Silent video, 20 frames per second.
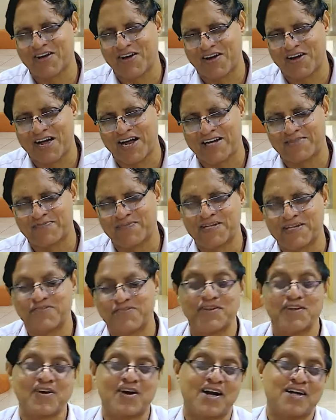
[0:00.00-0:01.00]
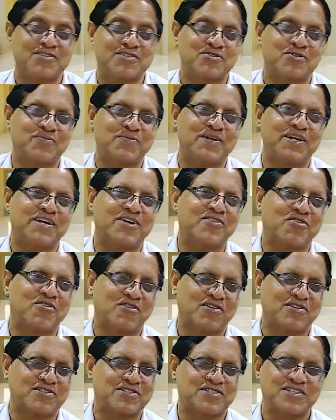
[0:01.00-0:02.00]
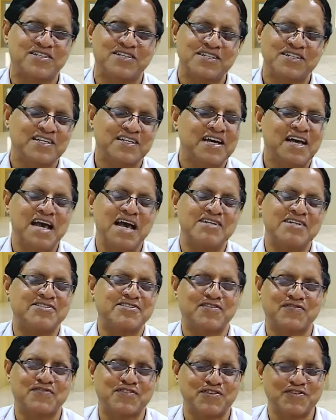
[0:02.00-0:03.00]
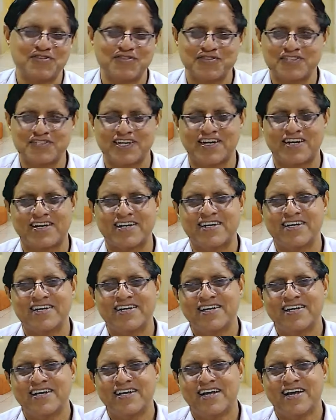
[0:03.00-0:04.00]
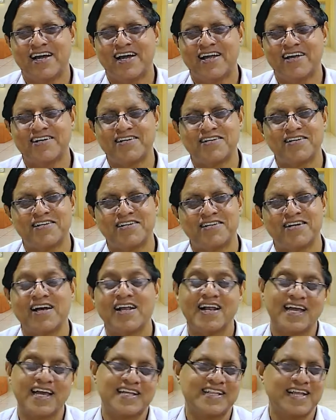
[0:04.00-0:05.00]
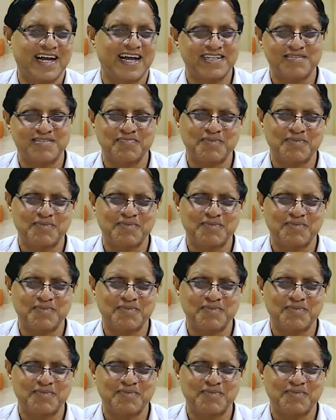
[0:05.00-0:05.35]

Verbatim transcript: have got, but we got so many crores. Hats off to you, sir. And uh, like that.